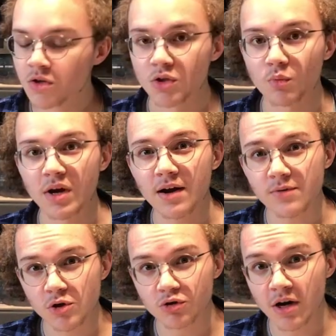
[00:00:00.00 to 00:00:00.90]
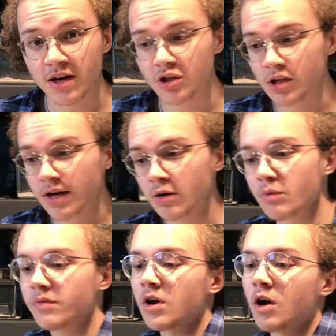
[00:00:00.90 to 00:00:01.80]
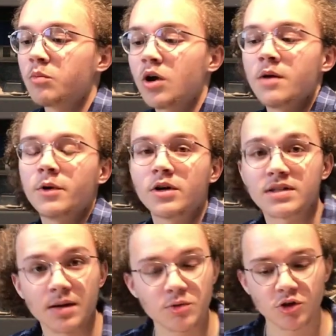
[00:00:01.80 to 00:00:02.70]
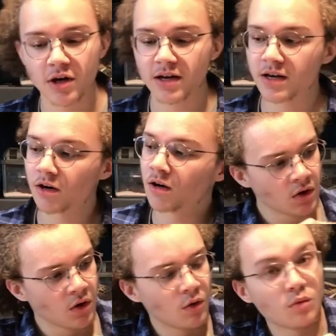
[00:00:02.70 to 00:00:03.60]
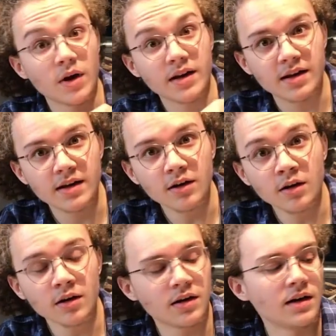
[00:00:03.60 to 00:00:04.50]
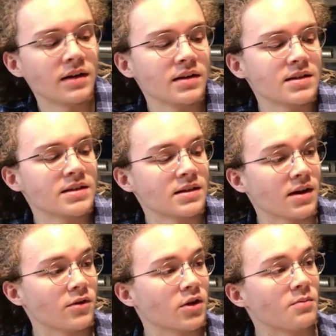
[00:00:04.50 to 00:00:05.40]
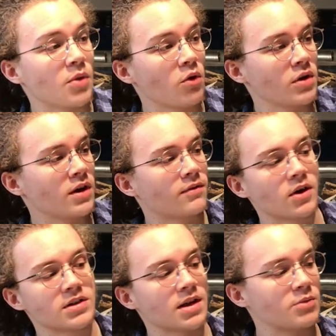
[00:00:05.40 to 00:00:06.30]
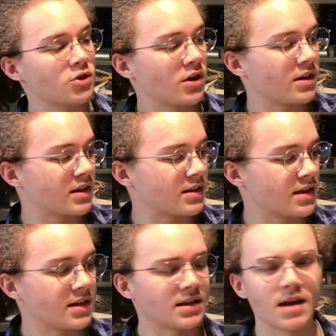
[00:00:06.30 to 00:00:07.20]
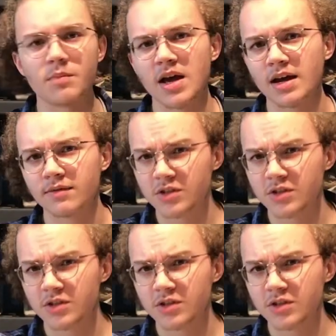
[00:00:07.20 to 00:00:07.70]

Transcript: So we have our drainage layer, we've got our primary substrate here. Right here, this is another component of our substrate. This is a bag of